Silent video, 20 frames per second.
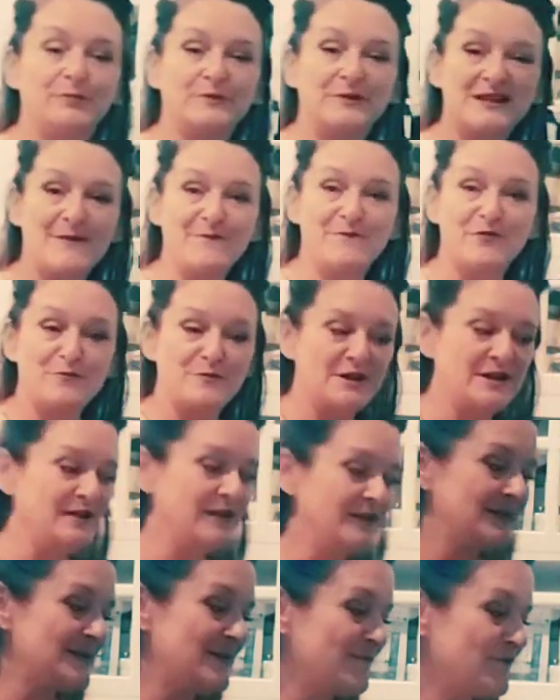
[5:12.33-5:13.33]
Some for
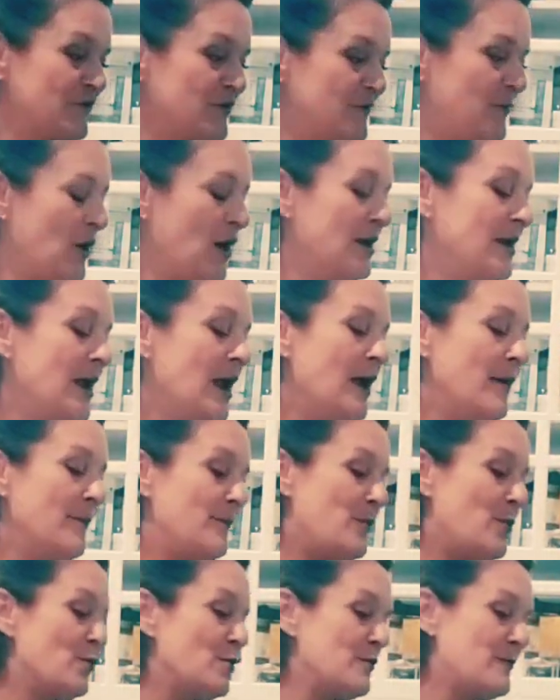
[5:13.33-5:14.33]
me, some for the pot.
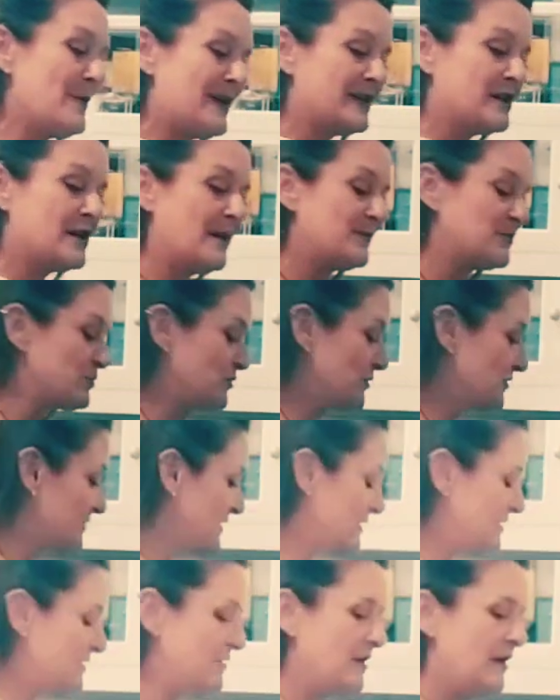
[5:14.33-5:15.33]
Pour about a cup's worth
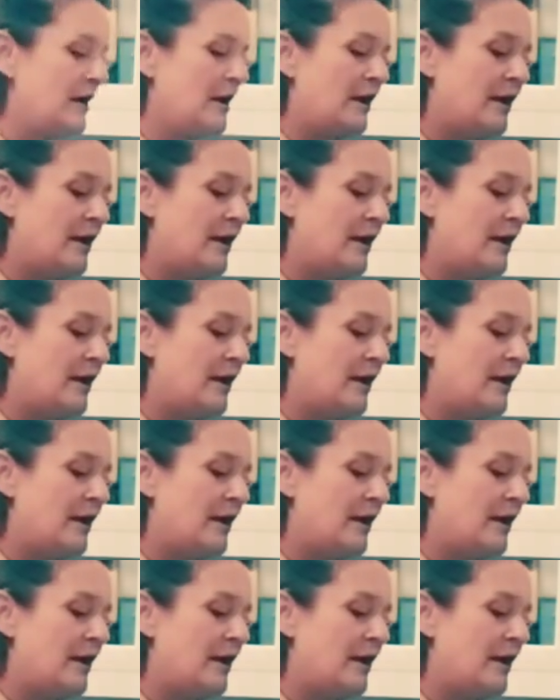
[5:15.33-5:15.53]
in.